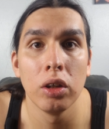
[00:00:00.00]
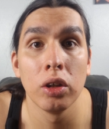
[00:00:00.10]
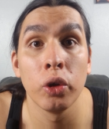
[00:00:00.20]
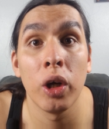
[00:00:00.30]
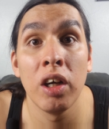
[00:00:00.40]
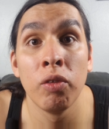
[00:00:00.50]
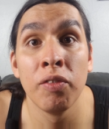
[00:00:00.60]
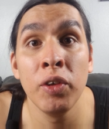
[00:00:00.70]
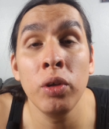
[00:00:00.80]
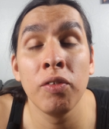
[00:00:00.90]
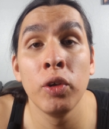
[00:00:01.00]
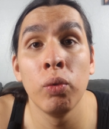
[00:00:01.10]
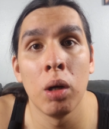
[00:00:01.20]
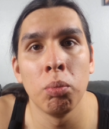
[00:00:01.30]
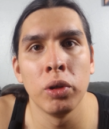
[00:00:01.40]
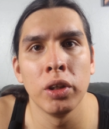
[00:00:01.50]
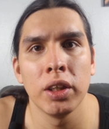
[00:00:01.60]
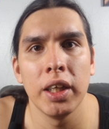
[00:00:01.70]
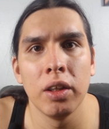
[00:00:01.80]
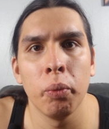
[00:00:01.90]
So I reviewed a few Rumbles,
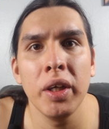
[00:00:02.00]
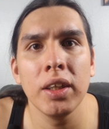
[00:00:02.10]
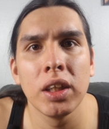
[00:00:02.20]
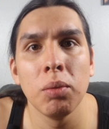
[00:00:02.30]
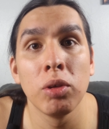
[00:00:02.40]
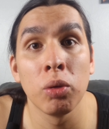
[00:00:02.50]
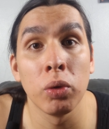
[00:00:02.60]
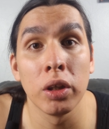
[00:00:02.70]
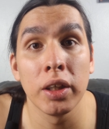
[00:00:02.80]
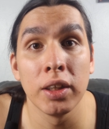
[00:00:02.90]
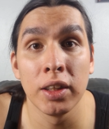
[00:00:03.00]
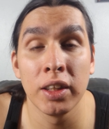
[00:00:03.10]
and the way it seems to work is